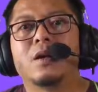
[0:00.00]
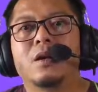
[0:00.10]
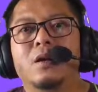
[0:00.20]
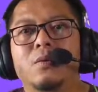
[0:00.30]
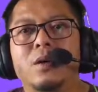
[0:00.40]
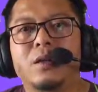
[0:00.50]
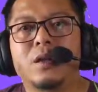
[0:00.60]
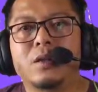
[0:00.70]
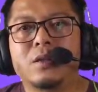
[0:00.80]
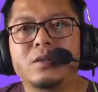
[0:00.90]
When the
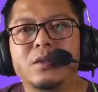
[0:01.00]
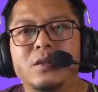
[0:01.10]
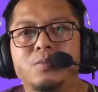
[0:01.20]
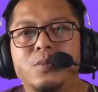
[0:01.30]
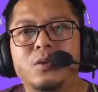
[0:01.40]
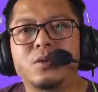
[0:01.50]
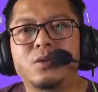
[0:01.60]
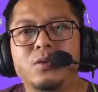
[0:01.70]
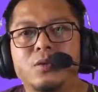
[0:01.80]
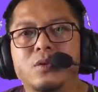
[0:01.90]
energy is
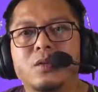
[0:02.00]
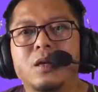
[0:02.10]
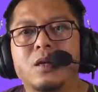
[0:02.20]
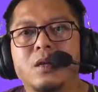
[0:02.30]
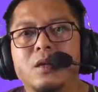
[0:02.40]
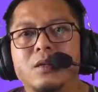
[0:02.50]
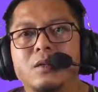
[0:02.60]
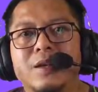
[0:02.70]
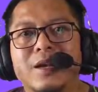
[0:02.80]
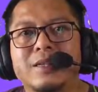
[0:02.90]
produced, another
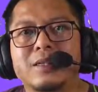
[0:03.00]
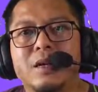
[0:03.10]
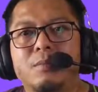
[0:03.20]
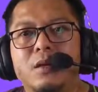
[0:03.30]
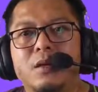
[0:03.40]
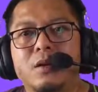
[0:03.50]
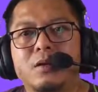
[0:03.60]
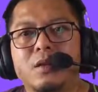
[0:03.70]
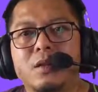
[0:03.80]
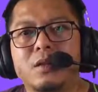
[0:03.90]
gas, carbon
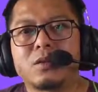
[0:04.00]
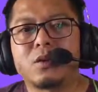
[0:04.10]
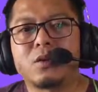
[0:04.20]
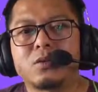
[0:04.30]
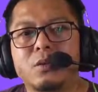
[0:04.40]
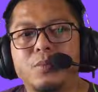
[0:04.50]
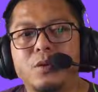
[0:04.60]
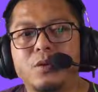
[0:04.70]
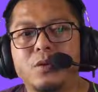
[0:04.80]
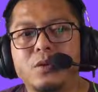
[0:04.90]
dioxide, is also
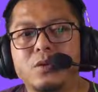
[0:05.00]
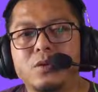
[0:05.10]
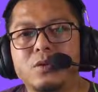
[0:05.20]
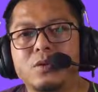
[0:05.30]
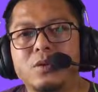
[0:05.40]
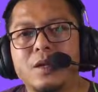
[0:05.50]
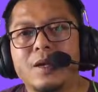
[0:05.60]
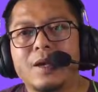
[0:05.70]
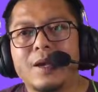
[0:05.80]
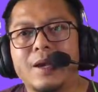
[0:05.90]
produced,
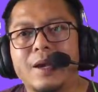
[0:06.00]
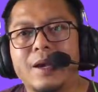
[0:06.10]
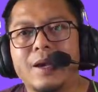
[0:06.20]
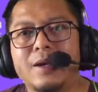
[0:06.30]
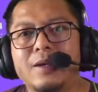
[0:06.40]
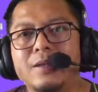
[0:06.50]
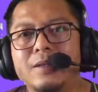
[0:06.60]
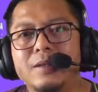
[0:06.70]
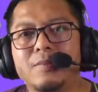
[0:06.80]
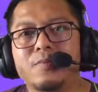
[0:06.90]

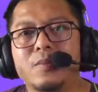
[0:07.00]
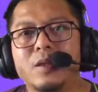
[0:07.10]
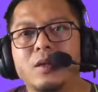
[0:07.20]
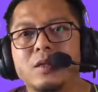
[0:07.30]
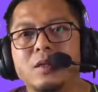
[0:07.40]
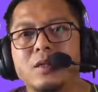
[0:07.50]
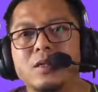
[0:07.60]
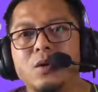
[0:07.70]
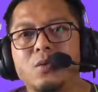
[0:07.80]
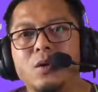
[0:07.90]
and this
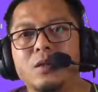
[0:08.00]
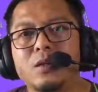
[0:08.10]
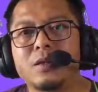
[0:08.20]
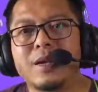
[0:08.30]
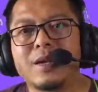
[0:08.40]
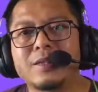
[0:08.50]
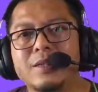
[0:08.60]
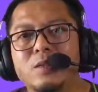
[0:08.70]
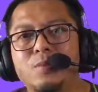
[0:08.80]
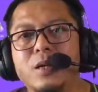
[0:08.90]
unwanted gas
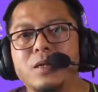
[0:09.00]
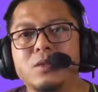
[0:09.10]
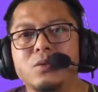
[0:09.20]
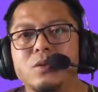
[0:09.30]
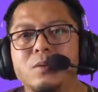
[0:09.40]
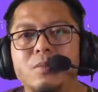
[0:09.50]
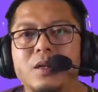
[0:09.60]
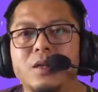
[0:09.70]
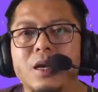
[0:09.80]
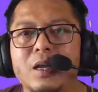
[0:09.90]
is passed to the
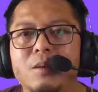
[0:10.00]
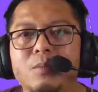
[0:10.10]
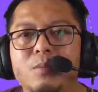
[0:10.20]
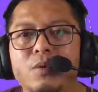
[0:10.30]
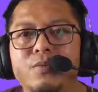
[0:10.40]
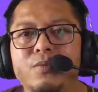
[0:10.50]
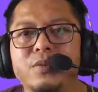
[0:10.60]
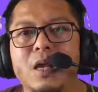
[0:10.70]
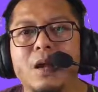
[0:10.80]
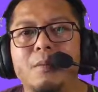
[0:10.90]
blood and moves
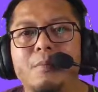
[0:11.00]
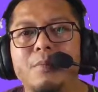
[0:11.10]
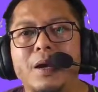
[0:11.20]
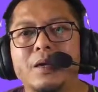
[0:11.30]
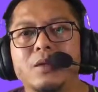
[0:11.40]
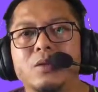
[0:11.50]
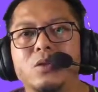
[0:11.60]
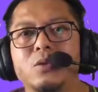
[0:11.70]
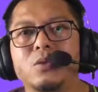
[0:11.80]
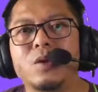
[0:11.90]
back
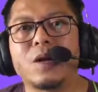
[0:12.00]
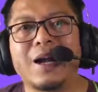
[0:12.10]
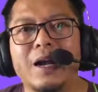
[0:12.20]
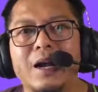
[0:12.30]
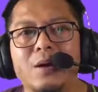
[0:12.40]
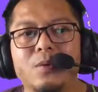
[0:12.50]
to our